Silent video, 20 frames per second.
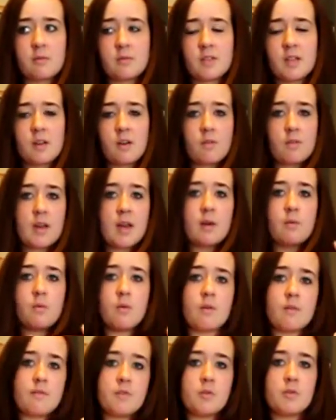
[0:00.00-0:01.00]
It's like, okay,
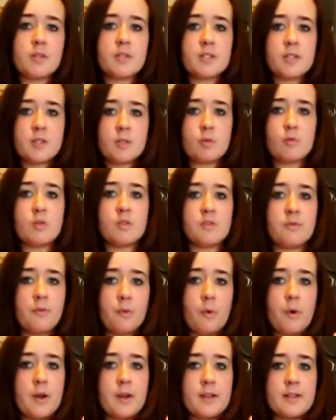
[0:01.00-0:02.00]
well, if you listen to his
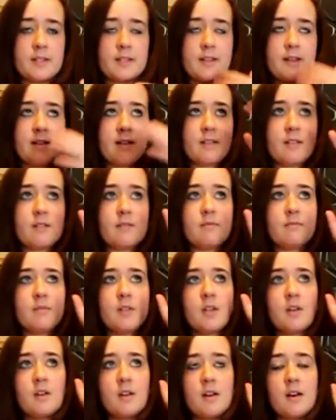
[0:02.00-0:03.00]
voice, like,
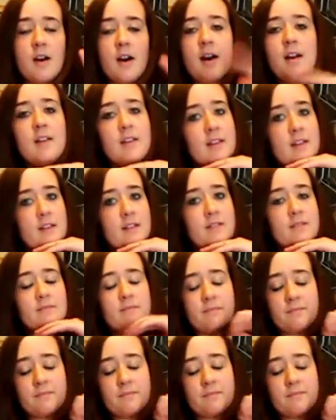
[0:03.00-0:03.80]
honey.